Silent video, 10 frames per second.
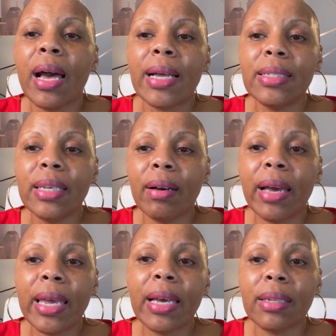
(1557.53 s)
I
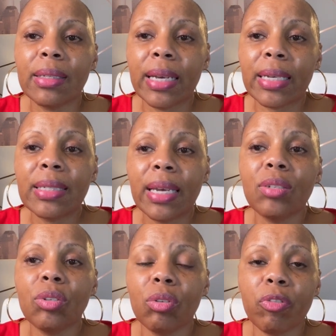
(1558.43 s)
tell
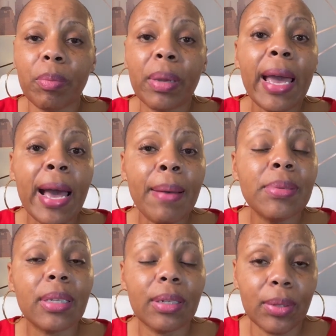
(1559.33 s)
ALEXA to do it for me.
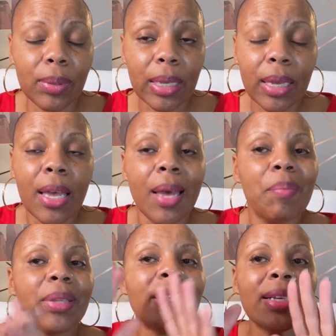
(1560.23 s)
Absolutely.
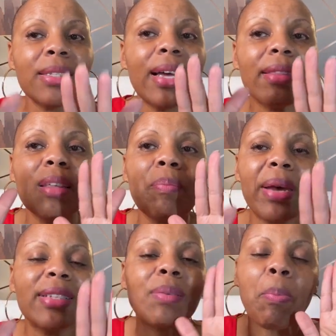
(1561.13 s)
But that's not the
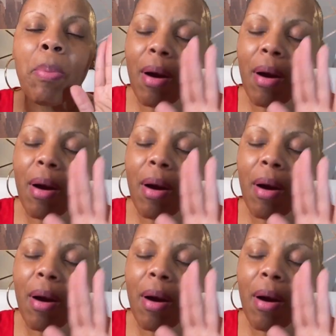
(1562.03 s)
best